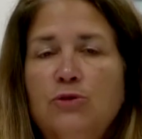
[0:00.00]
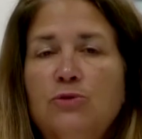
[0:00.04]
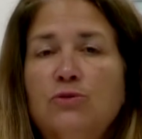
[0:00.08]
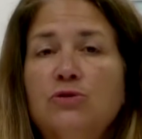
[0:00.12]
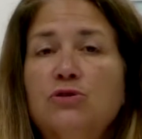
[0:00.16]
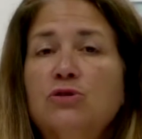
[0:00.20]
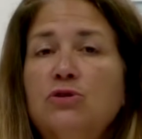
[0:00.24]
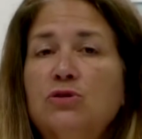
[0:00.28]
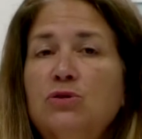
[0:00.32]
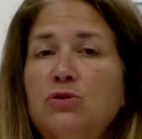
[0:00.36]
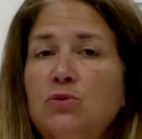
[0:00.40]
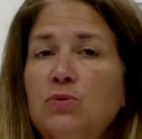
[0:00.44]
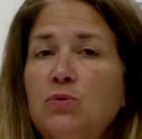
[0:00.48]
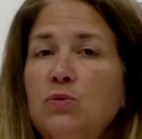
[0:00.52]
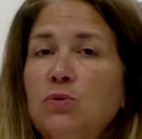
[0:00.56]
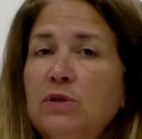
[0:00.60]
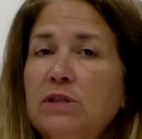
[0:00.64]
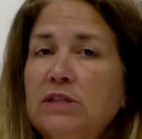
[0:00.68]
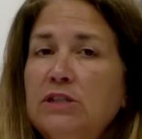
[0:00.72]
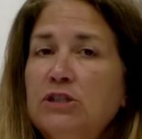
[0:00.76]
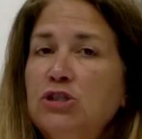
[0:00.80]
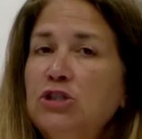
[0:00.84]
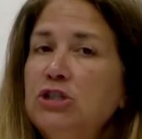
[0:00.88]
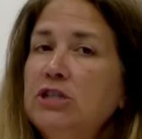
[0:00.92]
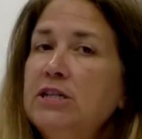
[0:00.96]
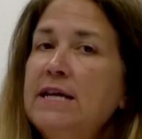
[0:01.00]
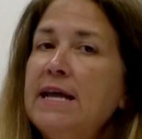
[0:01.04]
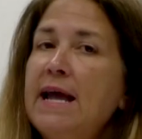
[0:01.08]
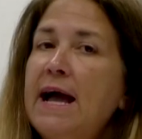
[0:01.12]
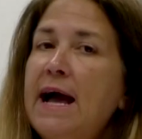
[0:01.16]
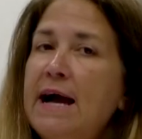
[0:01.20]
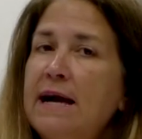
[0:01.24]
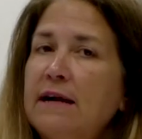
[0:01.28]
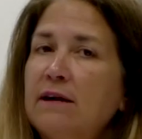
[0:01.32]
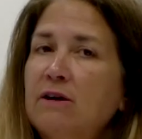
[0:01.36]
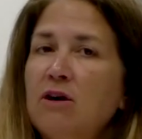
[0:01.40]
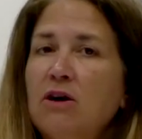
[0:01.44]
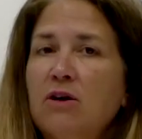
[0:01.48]
your Schoology
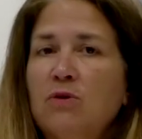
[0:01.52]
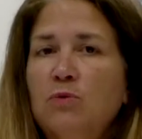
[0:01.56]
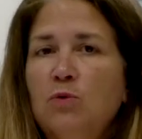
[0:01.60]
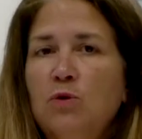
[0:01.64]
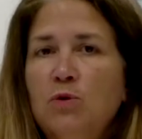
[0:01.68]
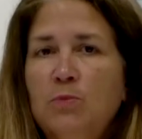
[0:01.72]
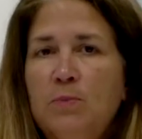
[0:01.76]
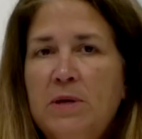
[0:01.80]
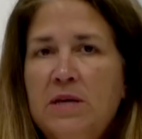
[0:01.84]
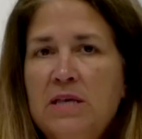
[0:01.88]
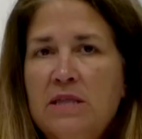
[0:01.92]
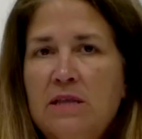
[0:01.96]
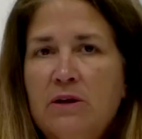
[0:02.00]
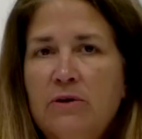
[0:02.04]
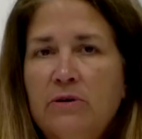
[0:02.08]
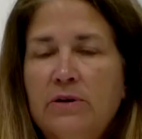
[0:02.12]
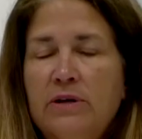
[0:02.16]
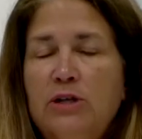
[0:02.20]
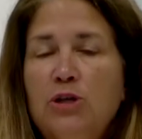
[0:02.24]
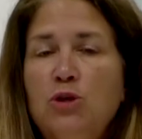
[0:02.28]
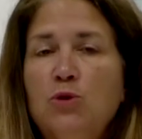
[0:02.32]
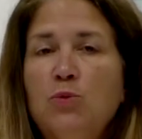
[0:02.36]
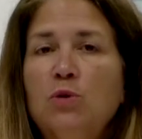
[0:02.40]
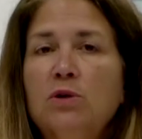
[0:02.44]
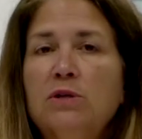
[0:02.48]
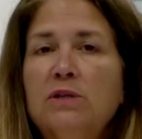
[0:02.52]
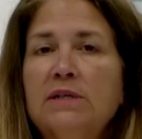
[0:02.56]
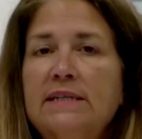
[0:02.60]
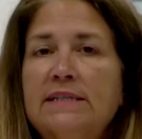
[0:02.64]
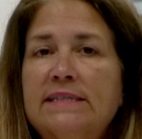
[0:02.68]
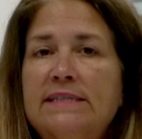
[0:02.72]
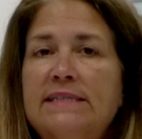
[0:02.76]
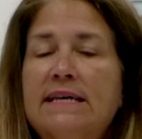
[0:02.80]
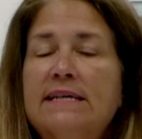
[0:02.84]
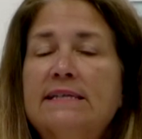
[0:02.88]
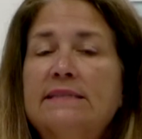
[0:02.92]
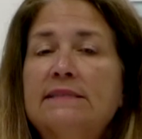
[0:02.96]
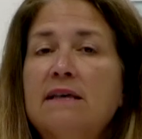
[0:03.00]
icon will be there and you will
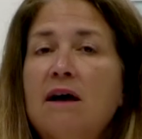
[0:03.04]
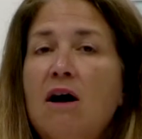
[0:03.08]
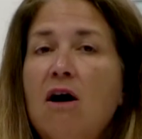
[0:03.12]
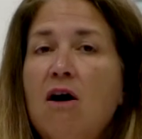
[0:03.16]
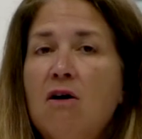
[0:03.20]
access